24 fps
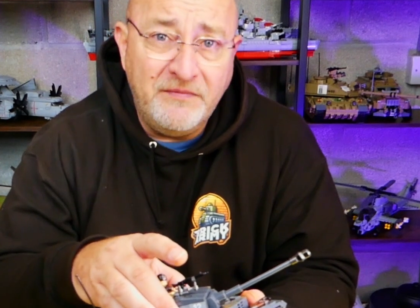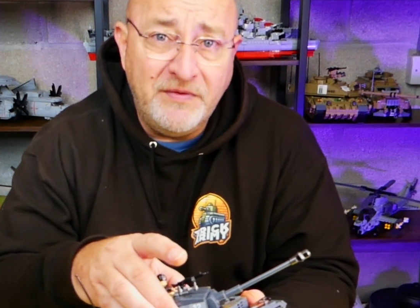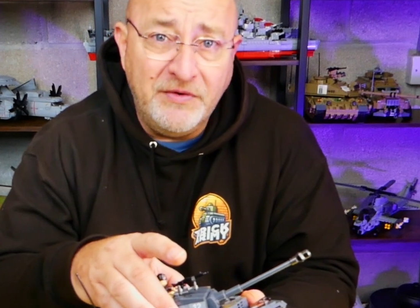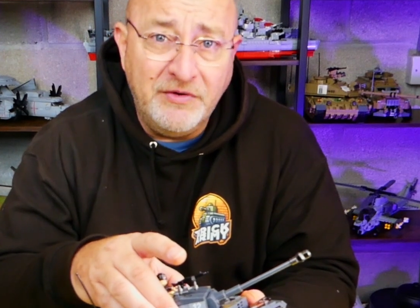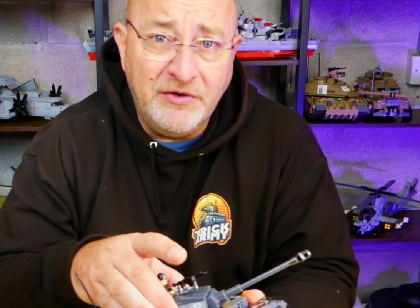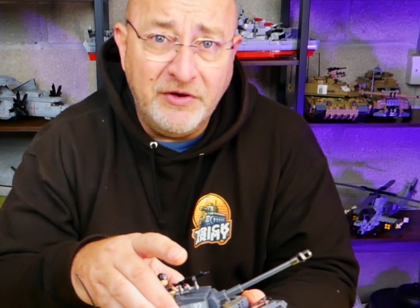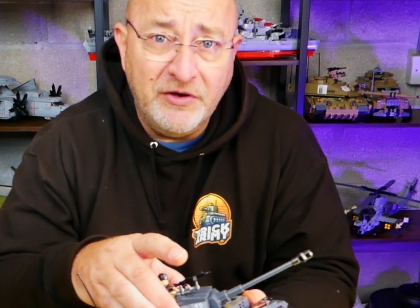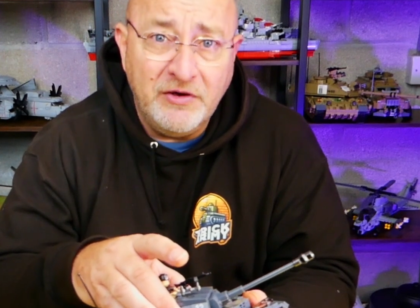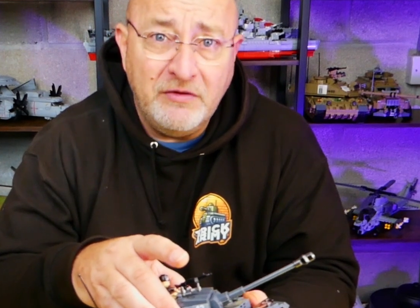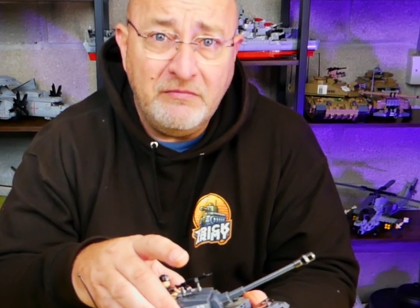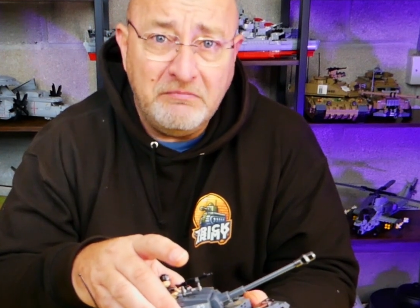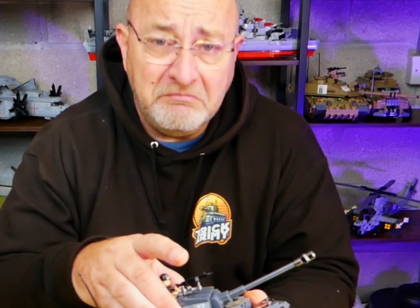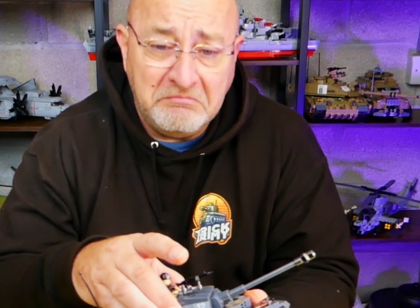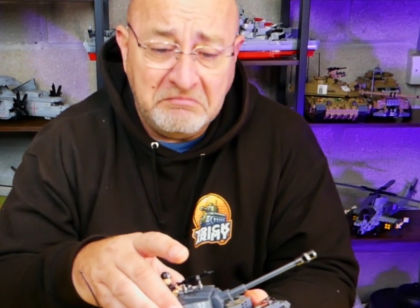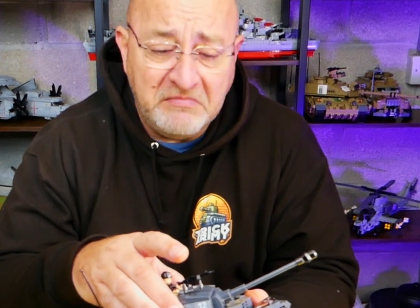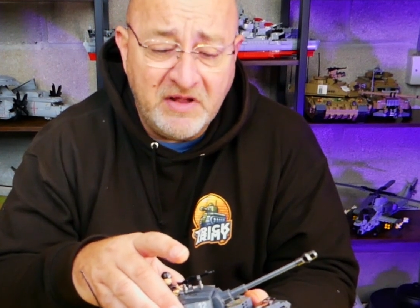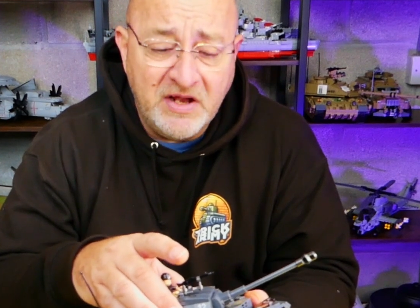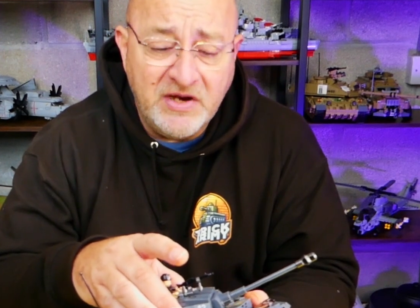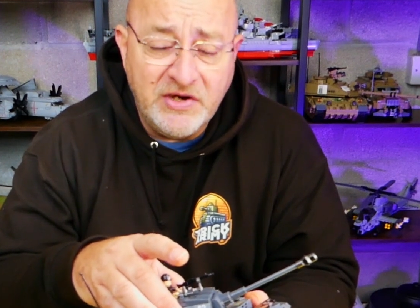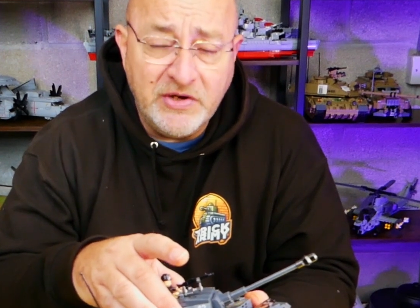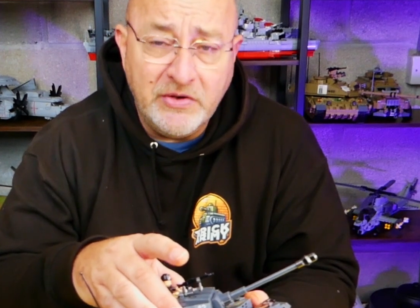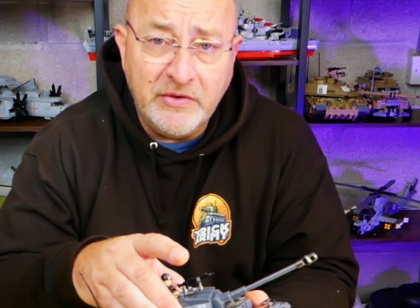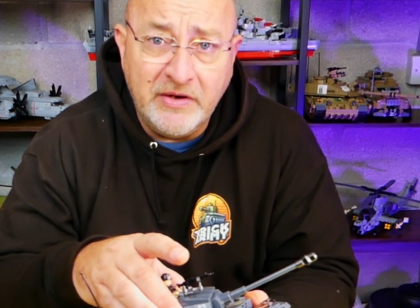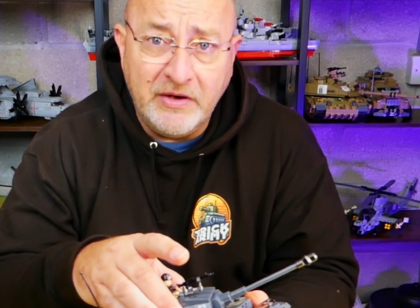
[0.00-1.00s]
you do, they're
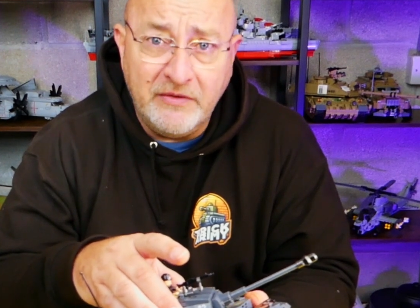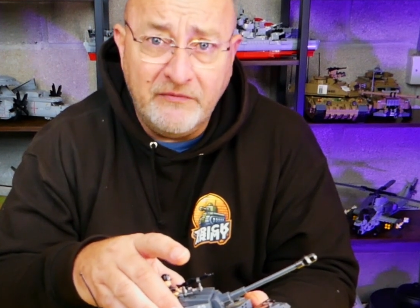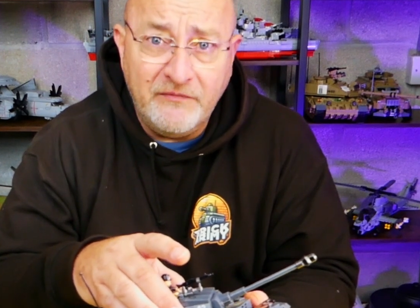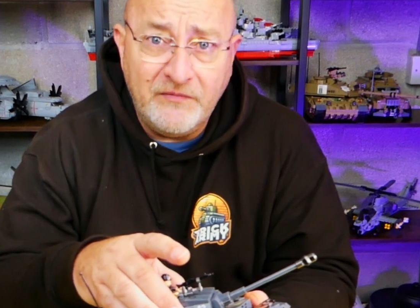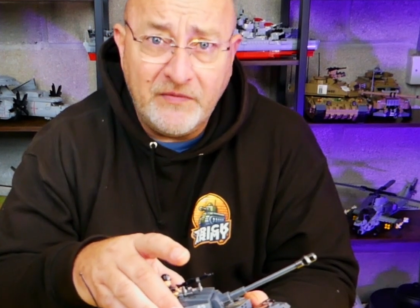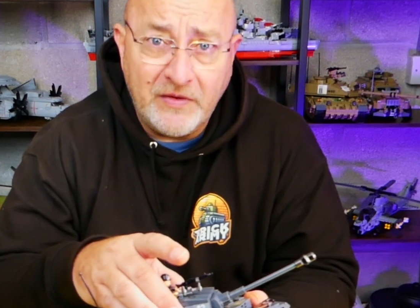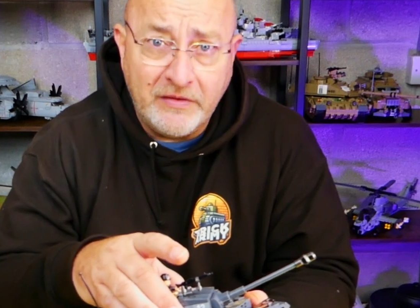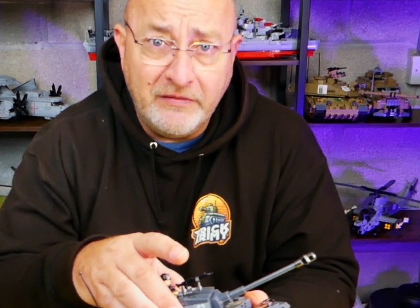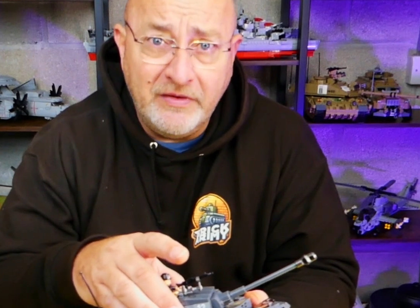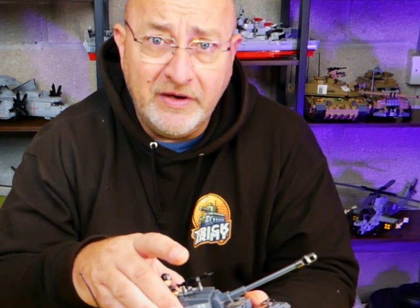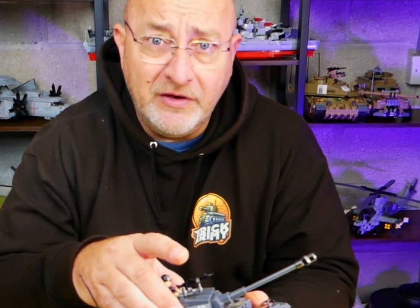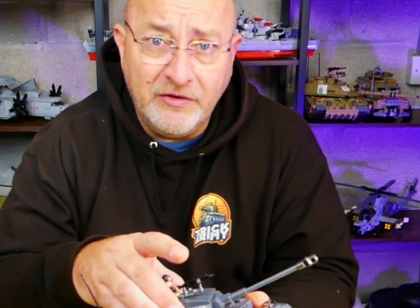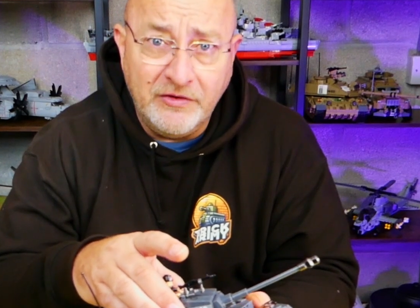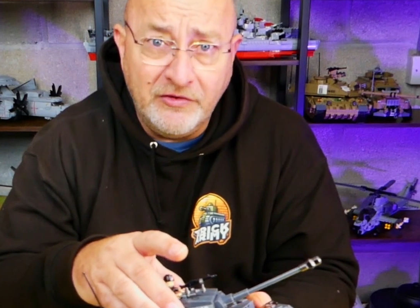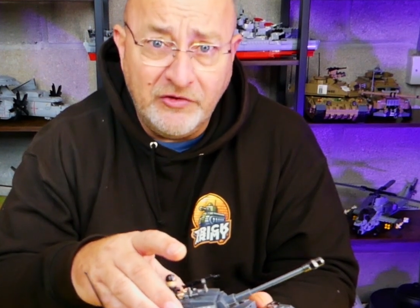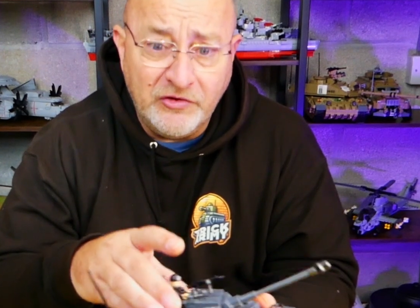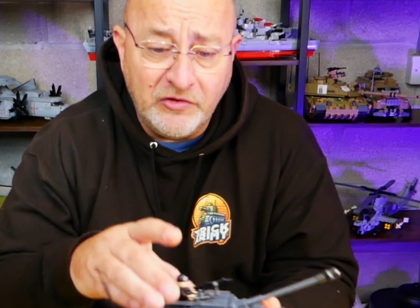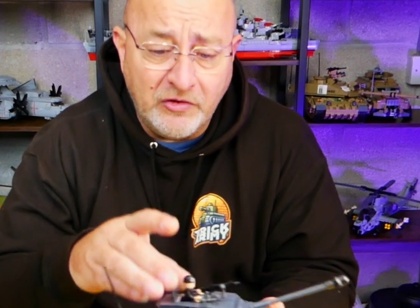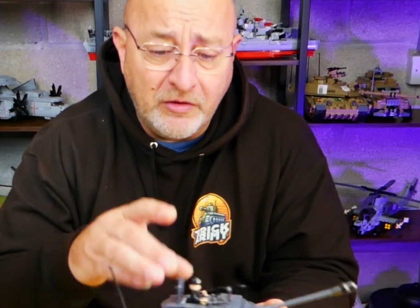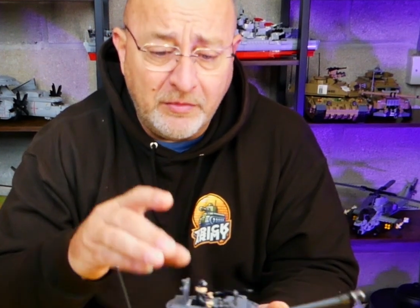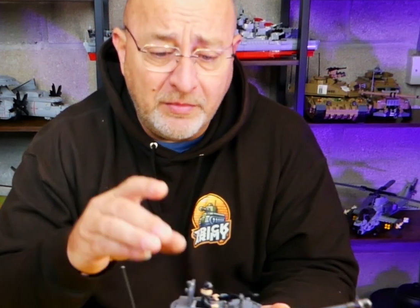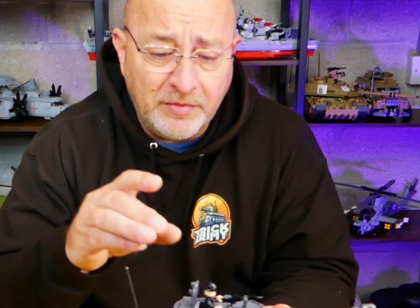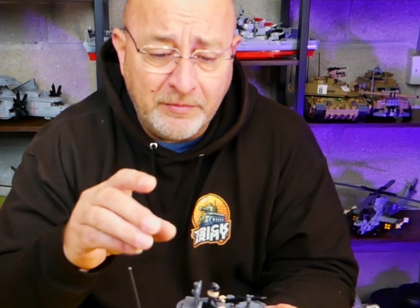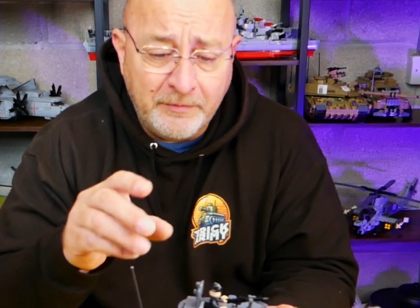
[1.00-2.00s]
doing a very good
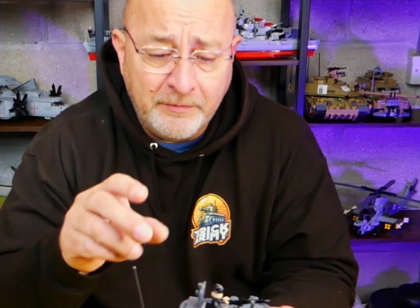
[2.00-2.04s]
job.